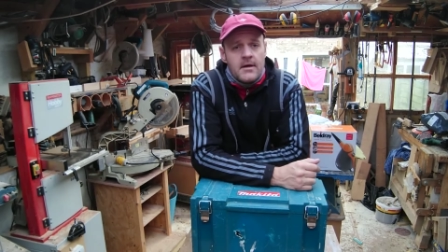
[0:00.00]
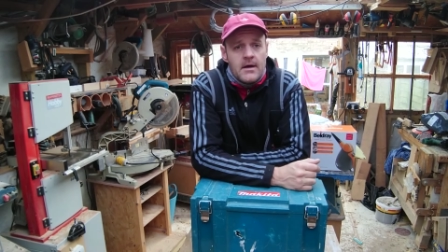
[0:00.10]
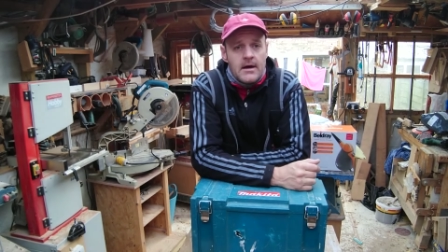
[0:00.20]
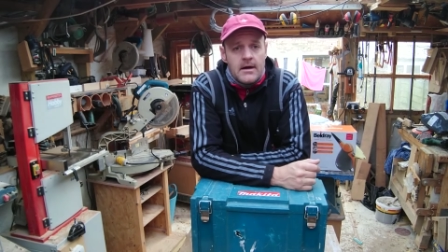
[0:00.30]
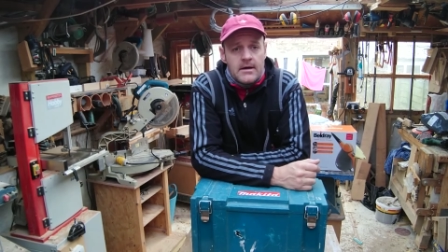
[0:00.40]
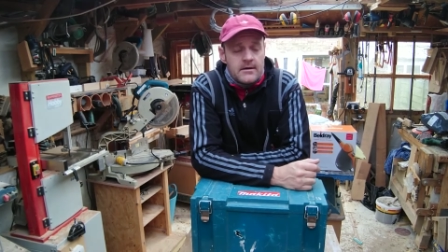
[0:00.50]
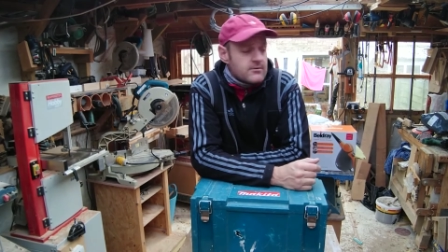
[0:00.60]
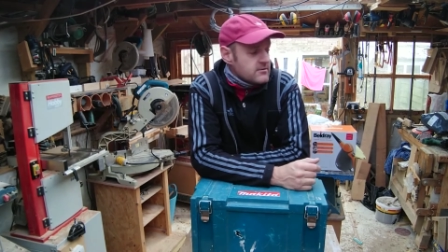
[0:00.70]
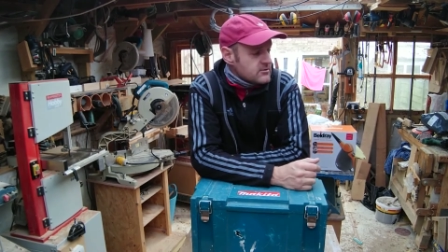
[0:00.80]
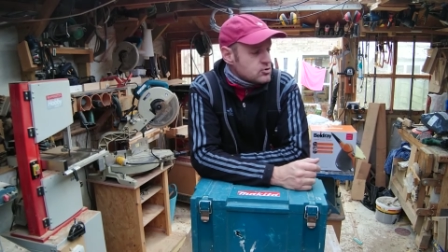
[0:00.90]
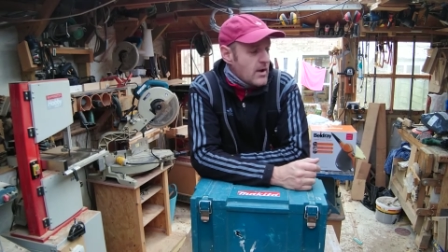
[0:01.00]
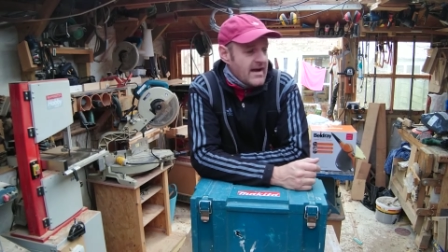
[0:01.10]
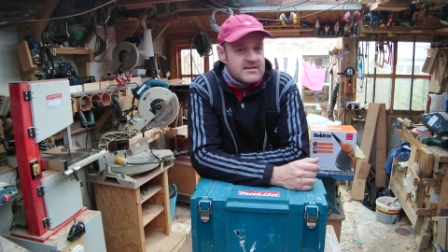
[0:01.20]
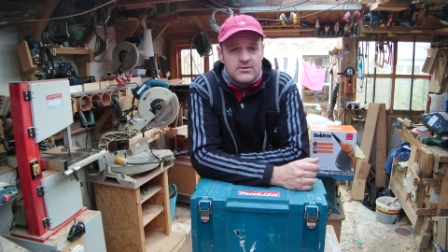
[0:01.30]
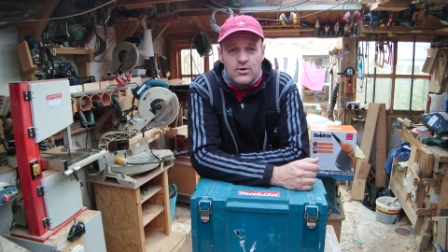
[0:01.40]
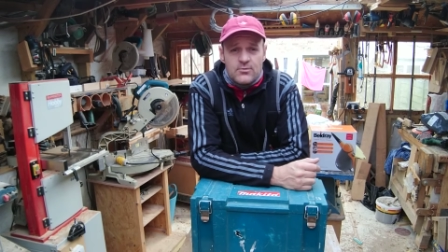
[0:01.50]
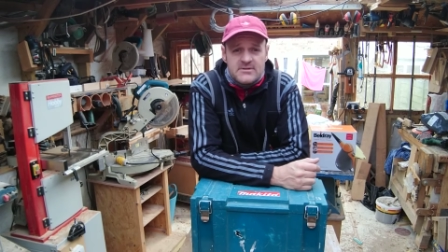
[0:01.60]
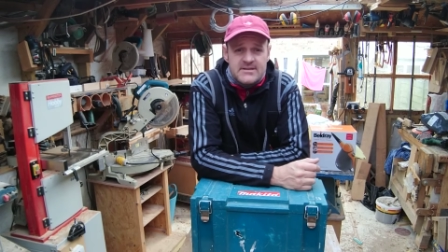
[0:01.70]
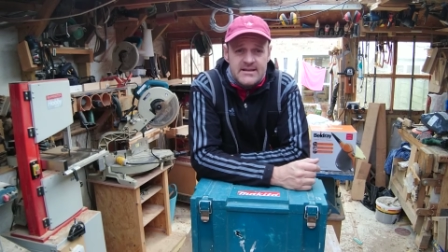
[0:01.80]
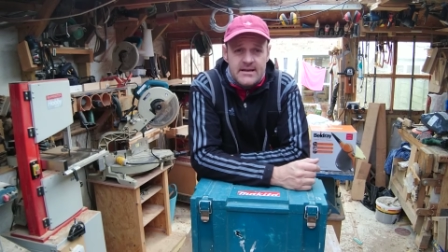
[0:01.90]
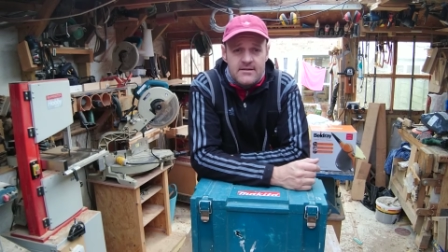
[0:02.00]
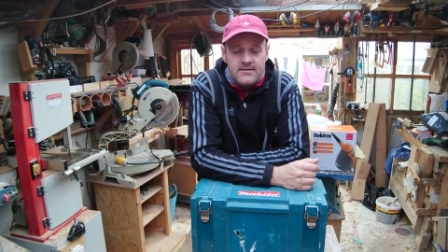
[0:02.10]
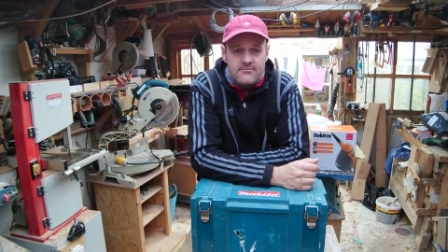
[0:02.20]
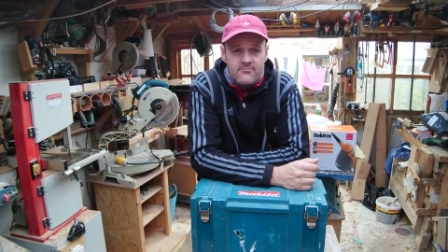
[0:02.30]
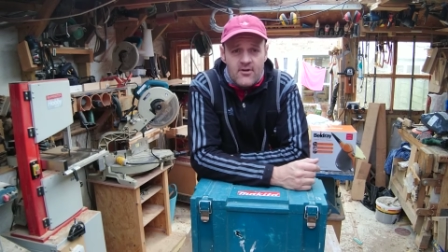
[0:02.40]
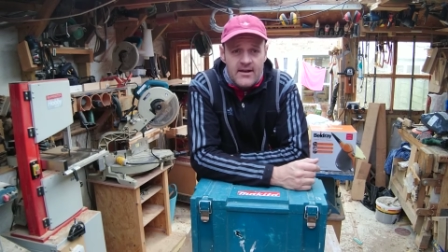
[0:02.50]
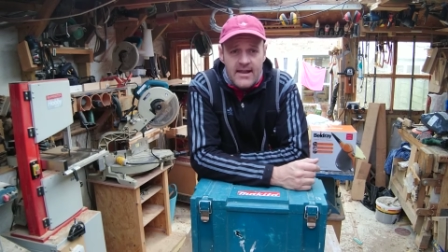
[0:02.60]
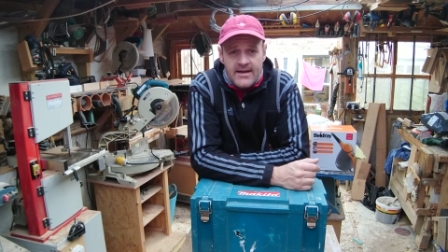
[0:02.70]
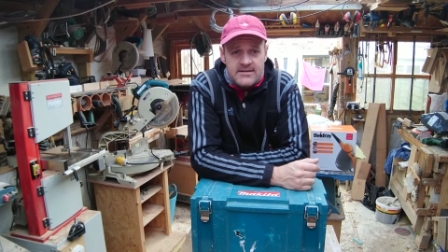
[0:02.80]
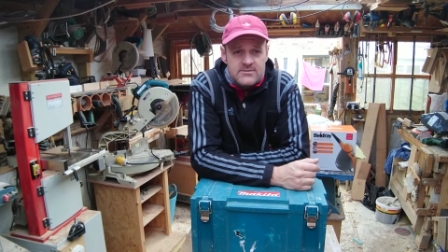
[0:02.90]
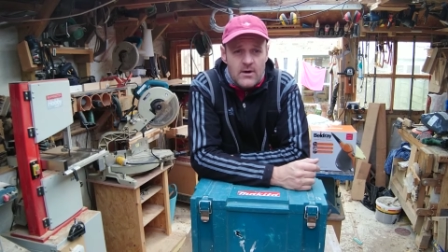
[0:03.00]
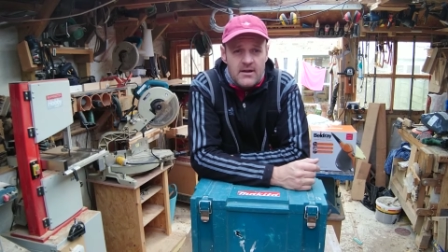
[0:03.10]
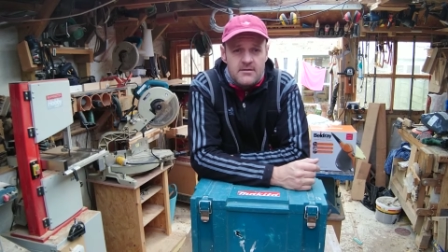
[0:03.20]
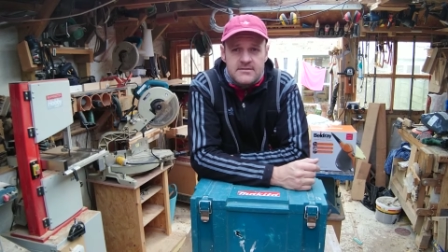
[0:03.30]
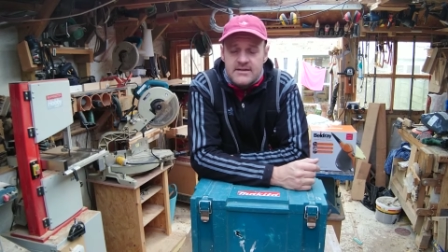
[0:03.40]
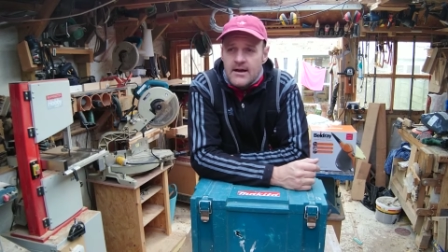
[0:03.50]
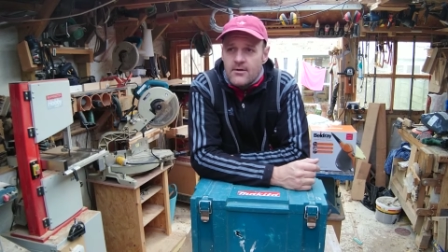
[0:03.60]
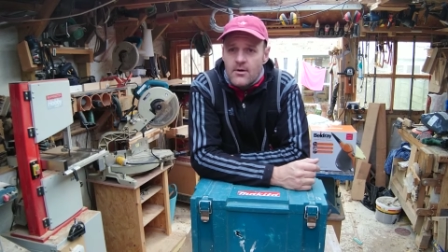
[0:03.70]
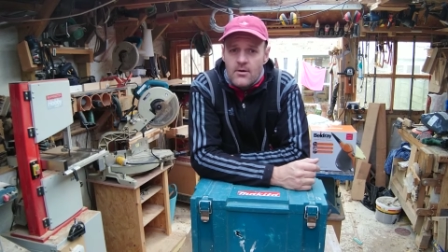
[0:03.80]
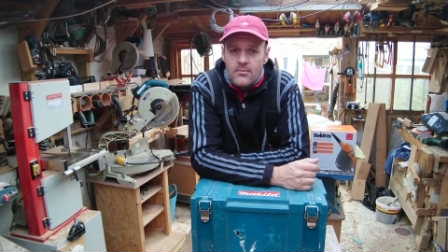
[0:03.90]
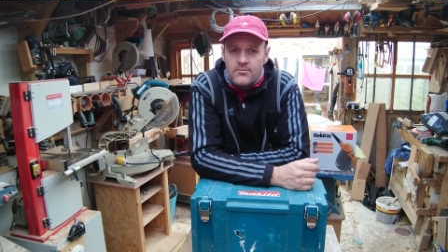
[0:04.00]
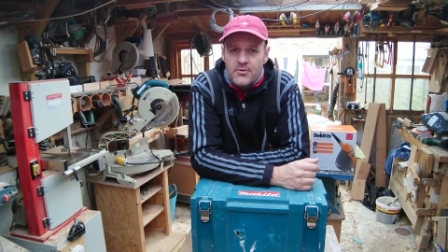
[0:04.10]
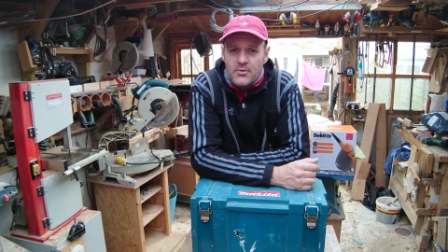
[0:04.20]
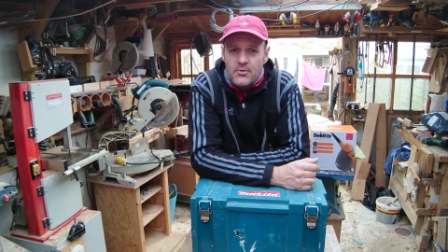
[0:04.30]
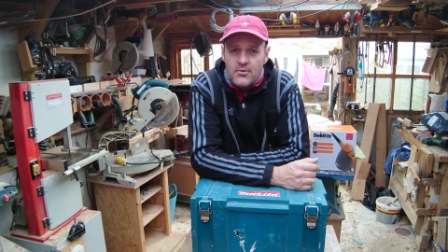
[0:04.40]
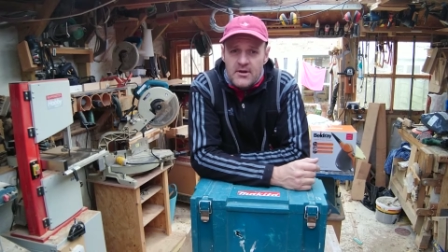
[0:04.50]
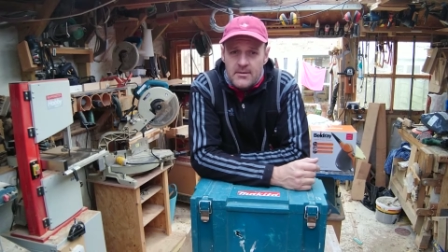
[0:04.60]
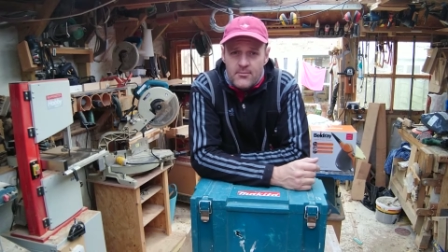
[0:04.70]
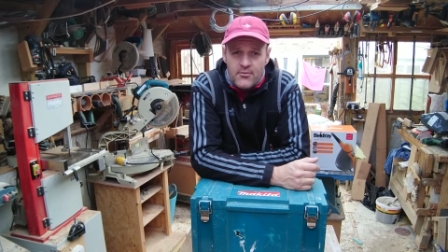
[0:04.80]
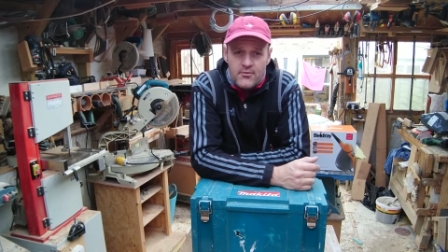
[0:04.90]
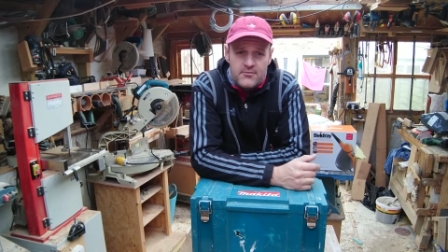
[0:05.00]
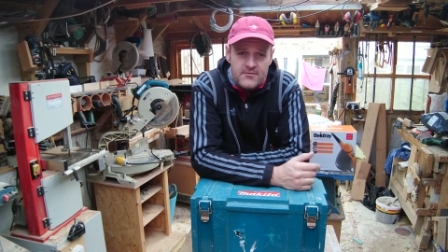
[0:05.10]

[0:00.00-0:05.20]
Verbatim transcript: Uh, including the track saw was the latest one, so I'll do an improved